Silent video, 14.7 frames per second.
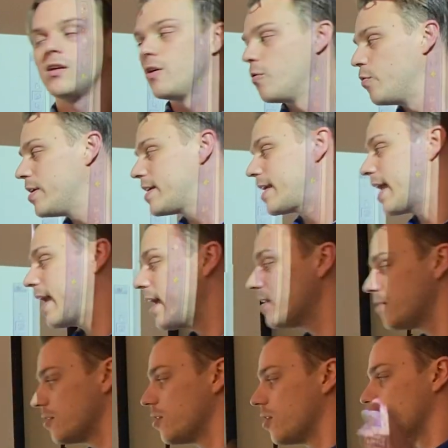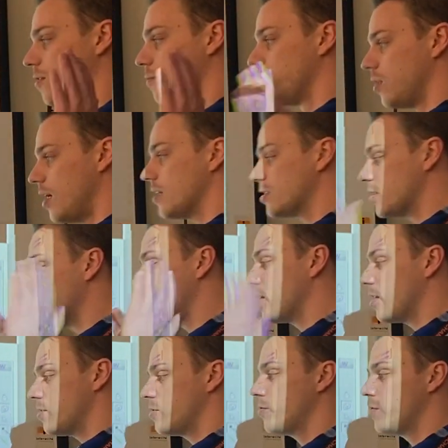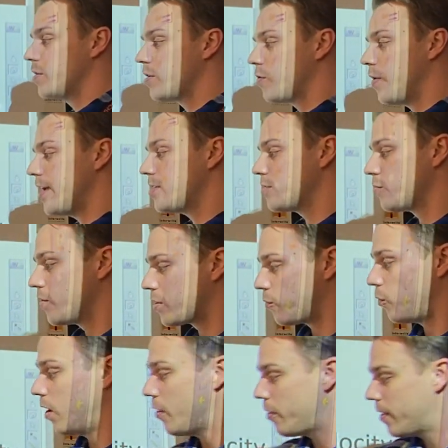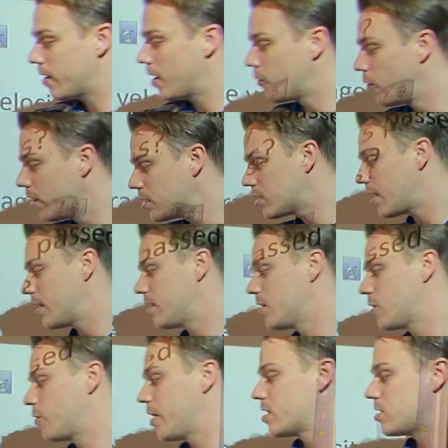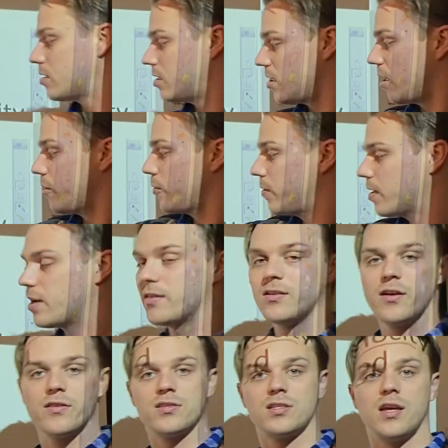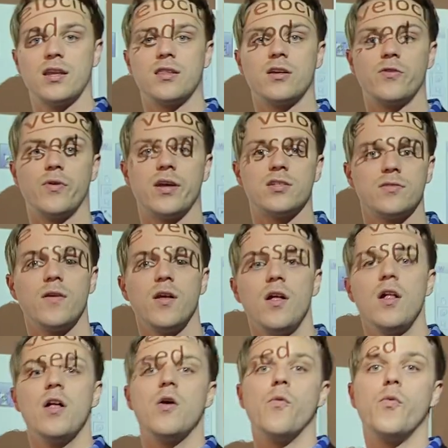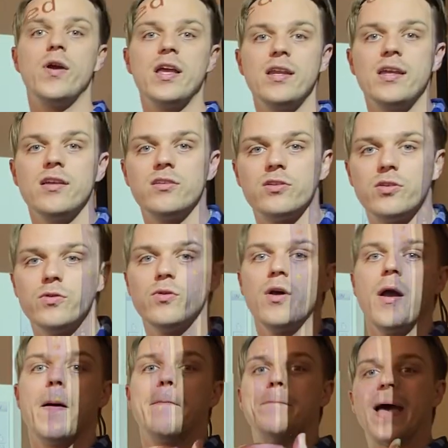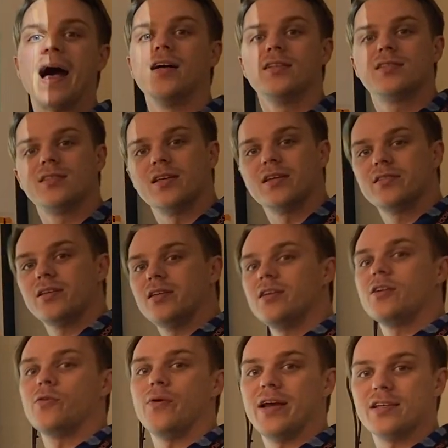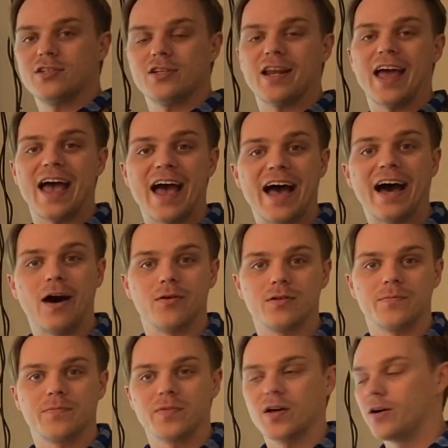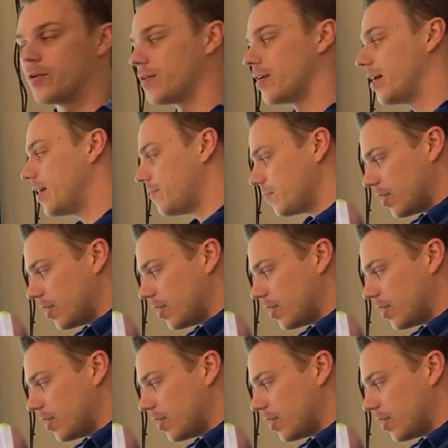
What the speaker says: We can't plug something into an equation with one thing on one side of the equation, the other thing on the other side of the equation. We need to balance this equation out. all right?